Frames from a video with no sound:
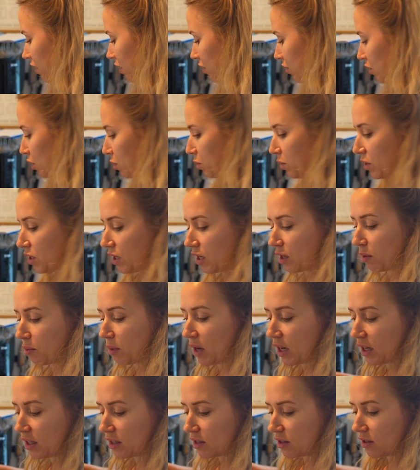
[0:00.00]
crispy chicken
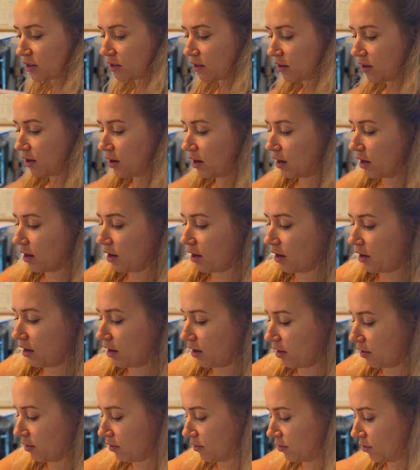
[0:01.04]
mix,
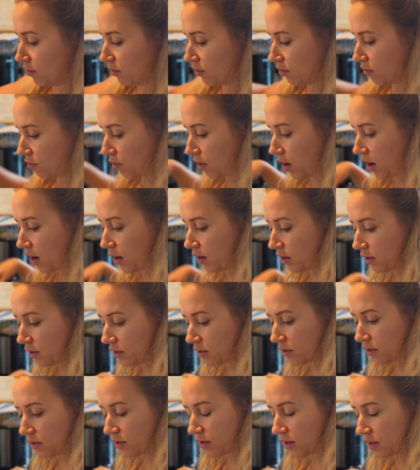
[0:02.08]
and
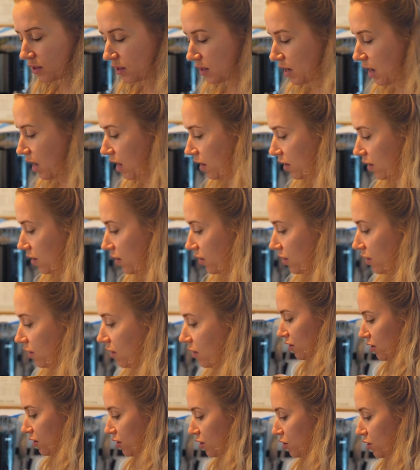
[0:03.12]
rice, a salad,
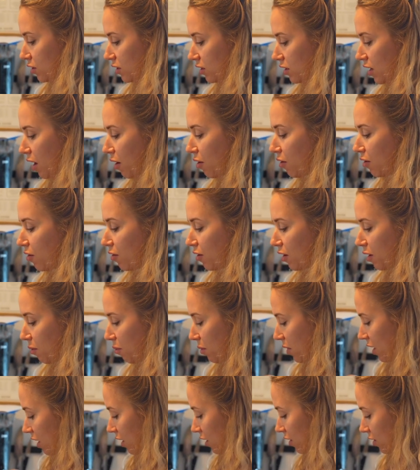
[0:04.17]
sour
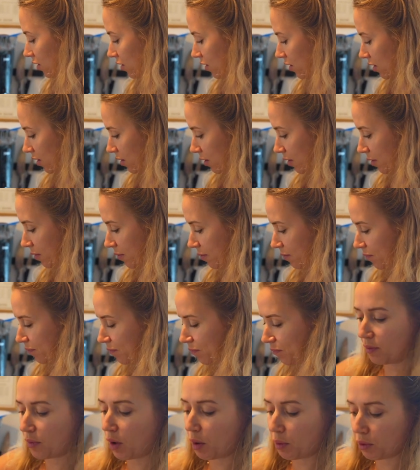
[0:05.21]
cream, and
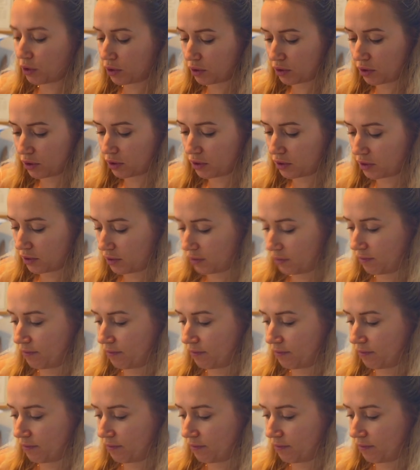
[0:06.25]
barbecue sauce.